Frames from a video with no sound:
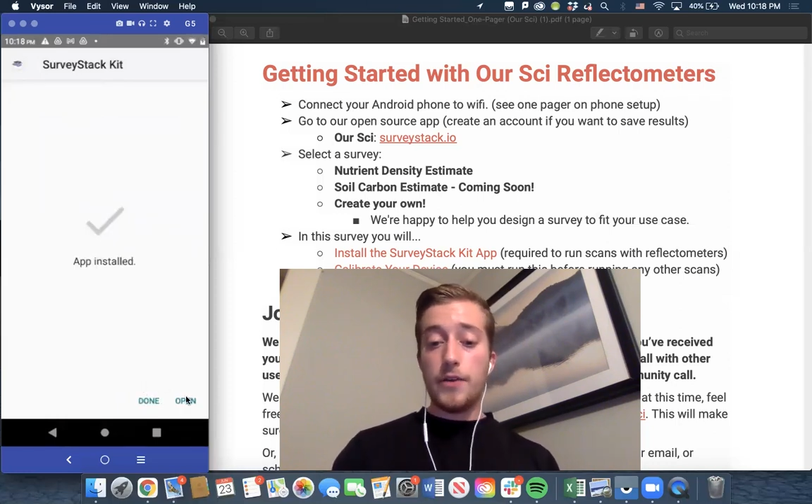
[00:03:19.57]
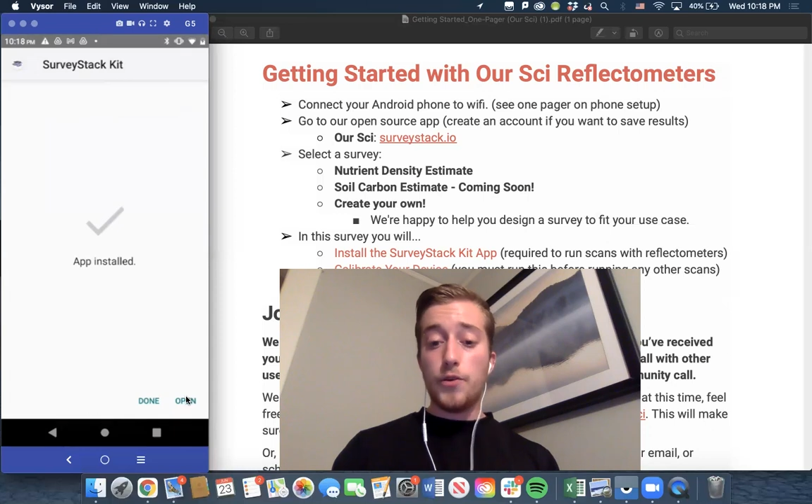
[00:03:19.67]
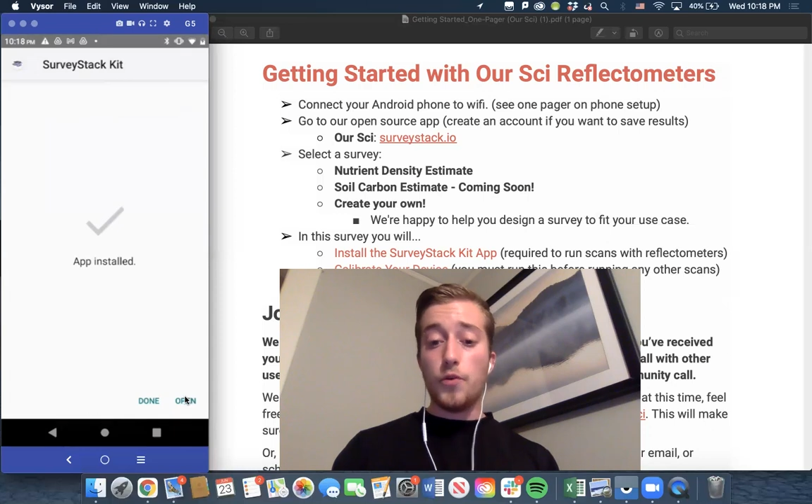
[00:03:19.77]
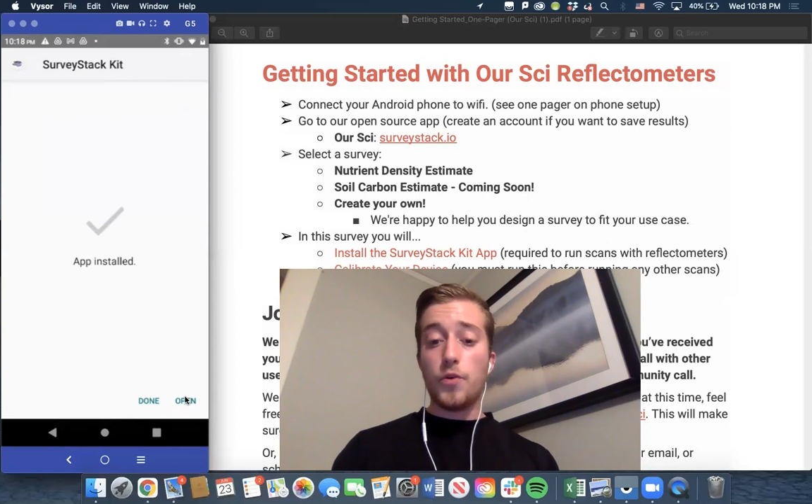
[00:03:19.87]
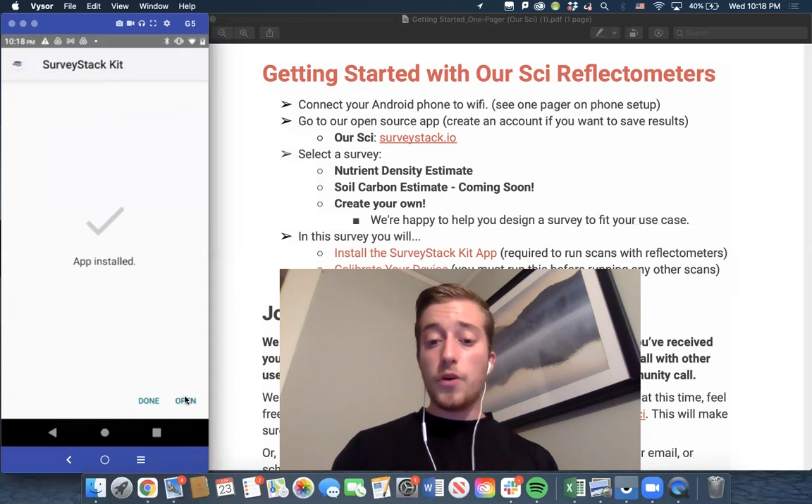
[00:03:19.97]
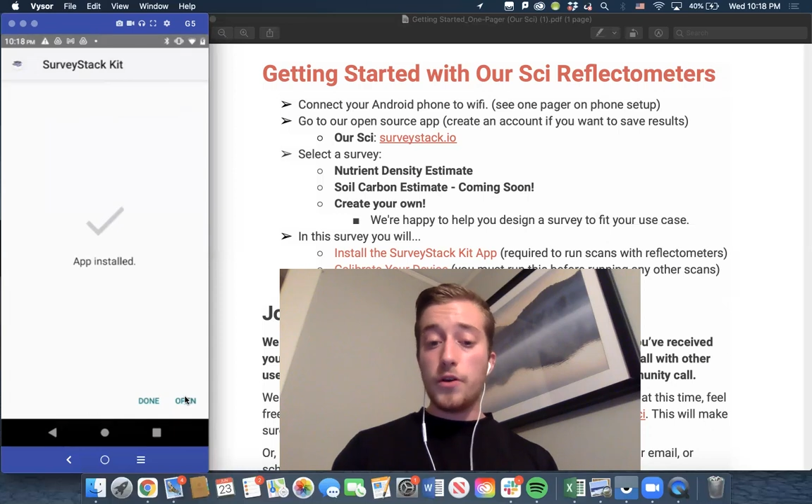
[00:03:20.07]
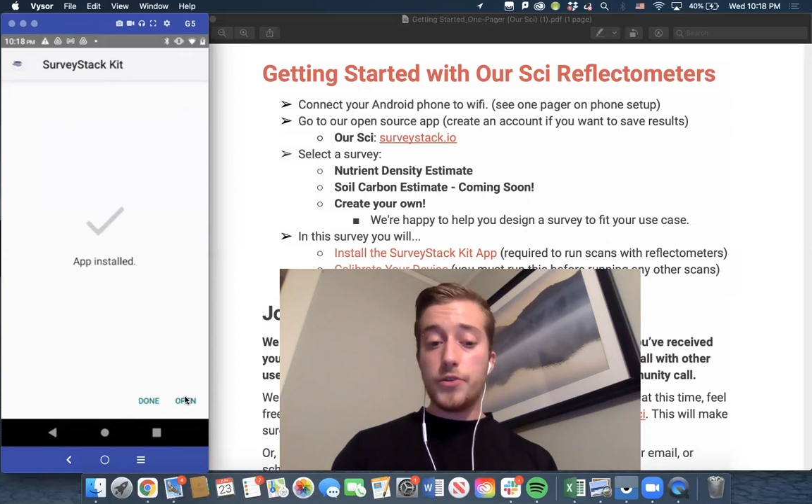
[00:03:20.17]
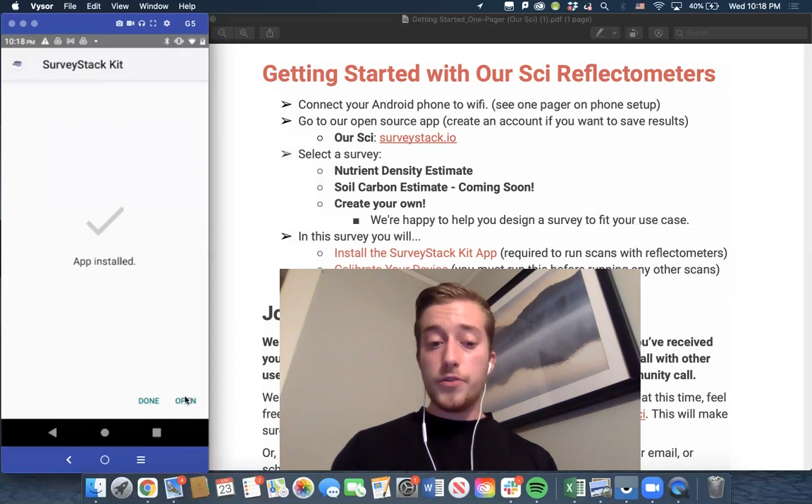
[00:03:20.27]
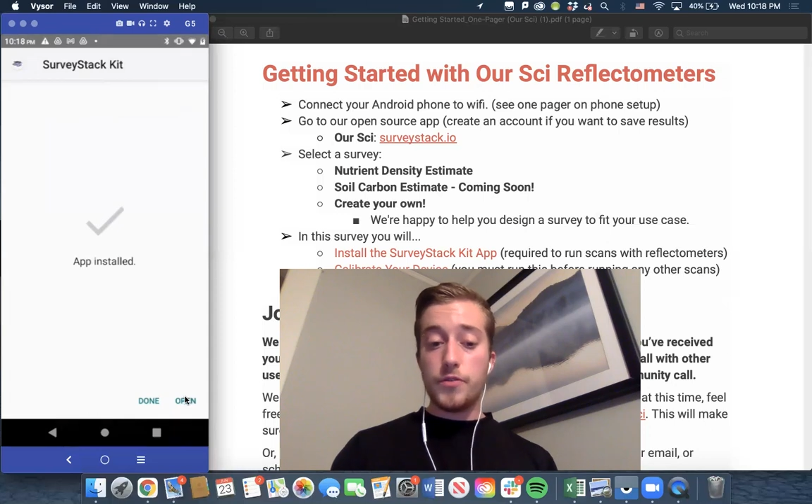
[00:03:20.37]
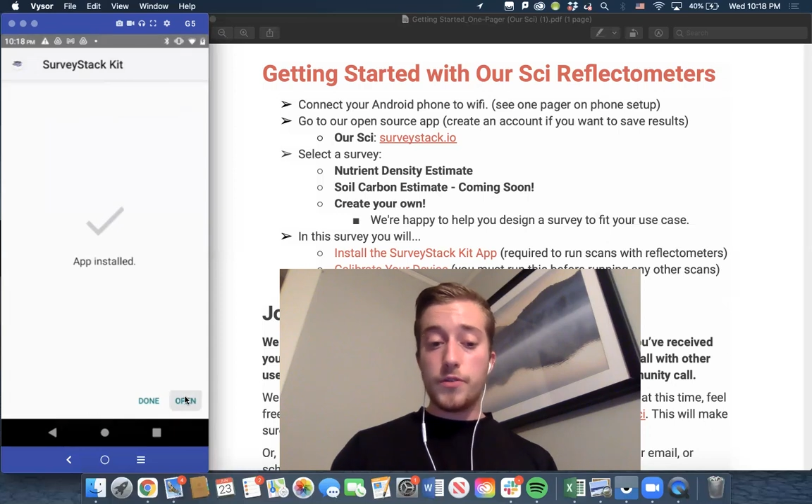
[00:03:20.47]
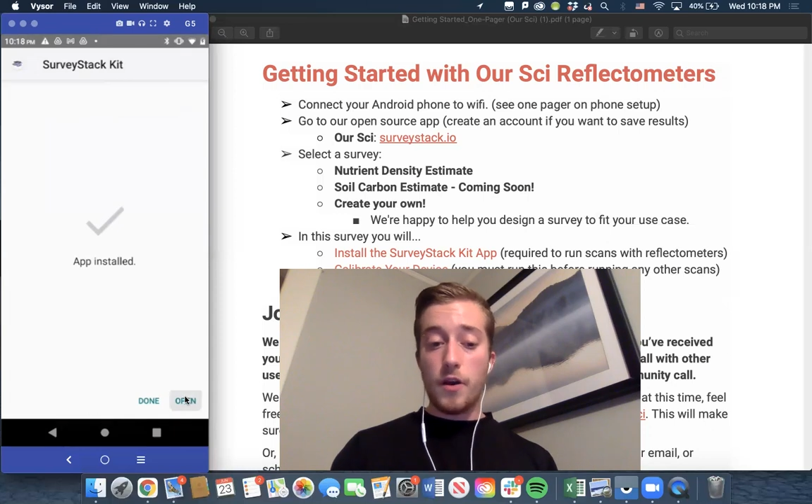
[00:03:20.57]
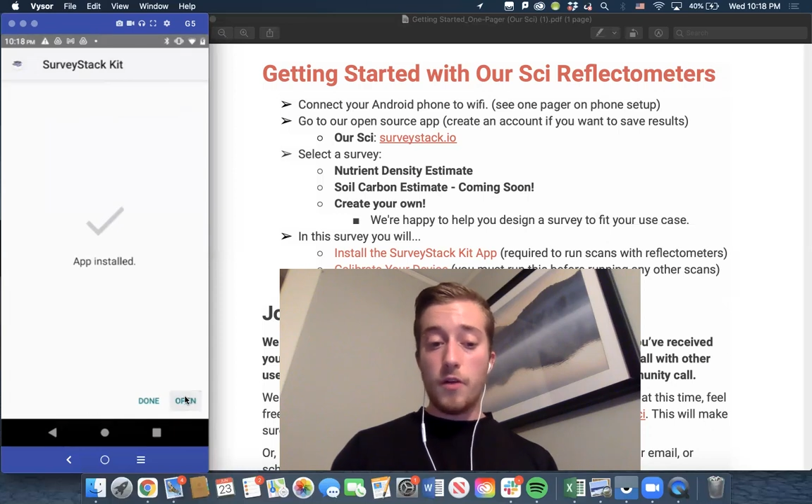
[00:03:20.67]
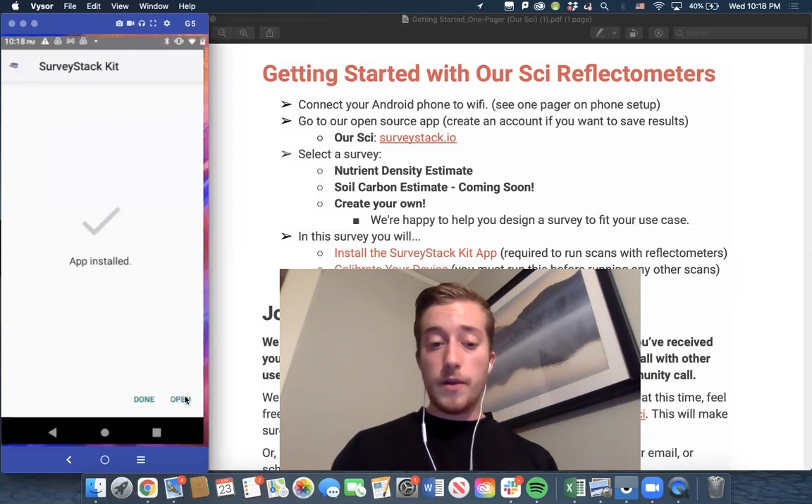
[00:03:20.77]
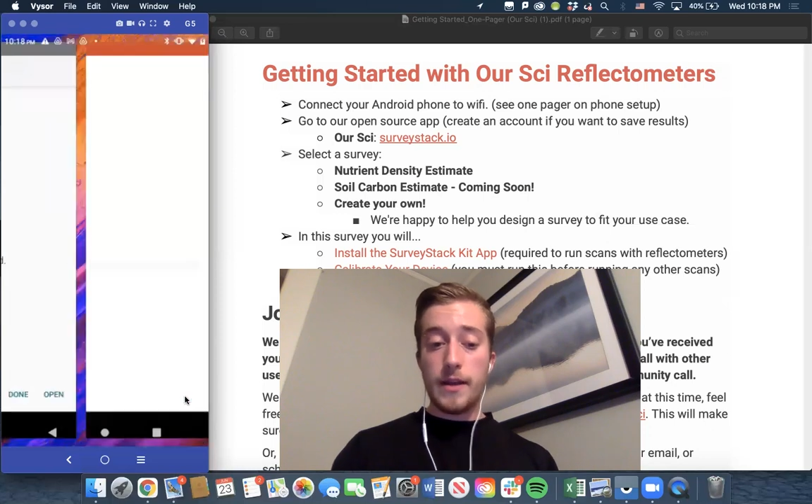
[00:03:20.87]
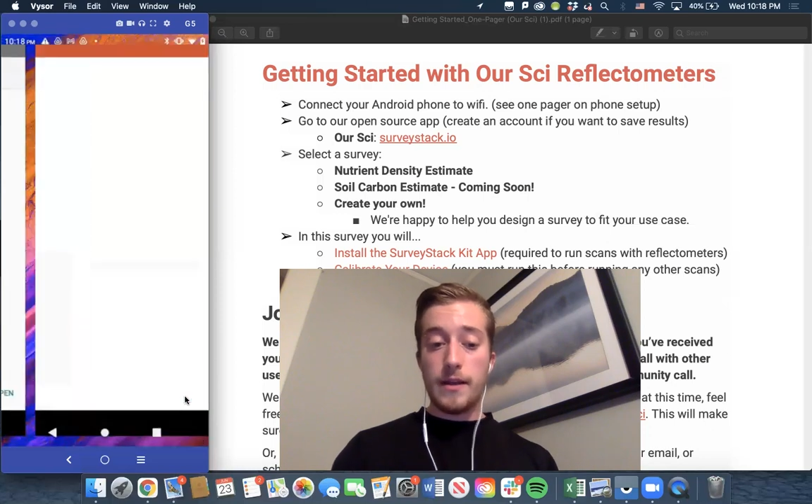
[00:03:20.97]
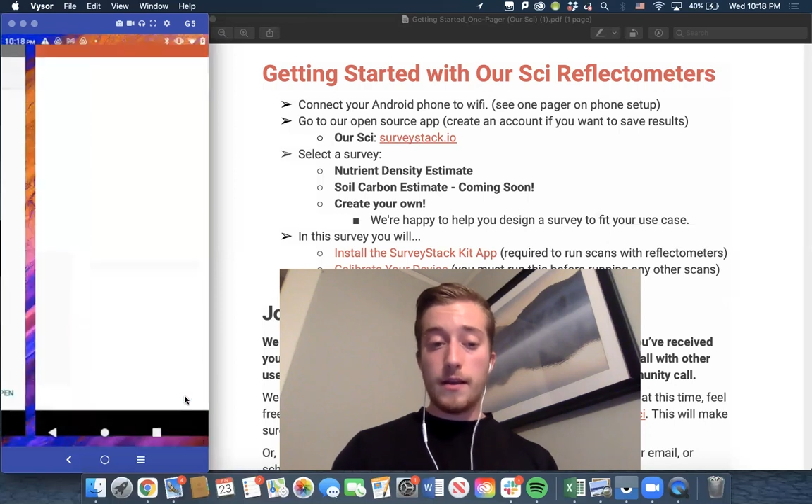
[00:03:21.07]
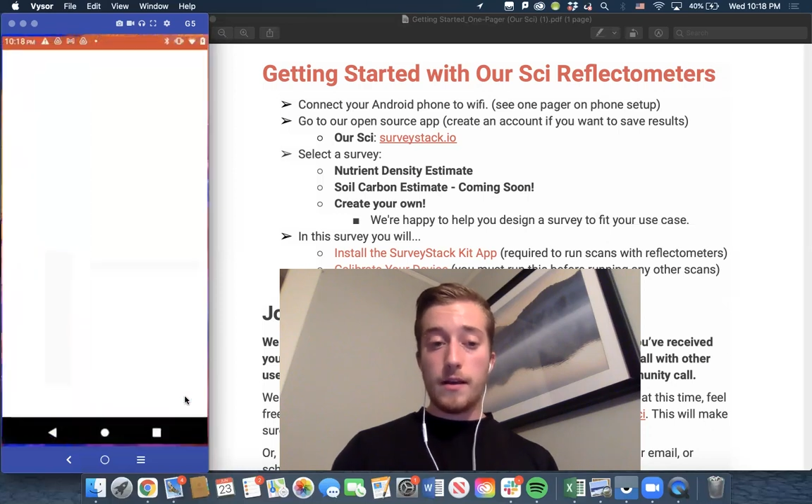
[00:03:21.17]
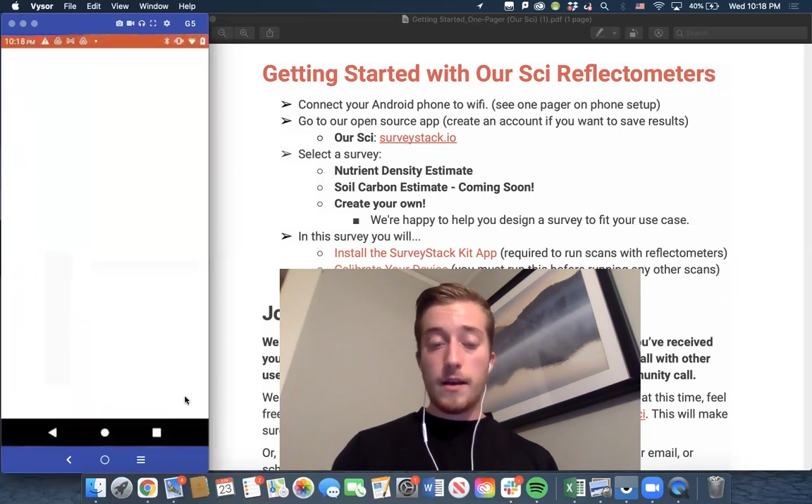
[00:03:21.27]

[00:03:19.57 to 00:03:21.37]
You could choose to open it.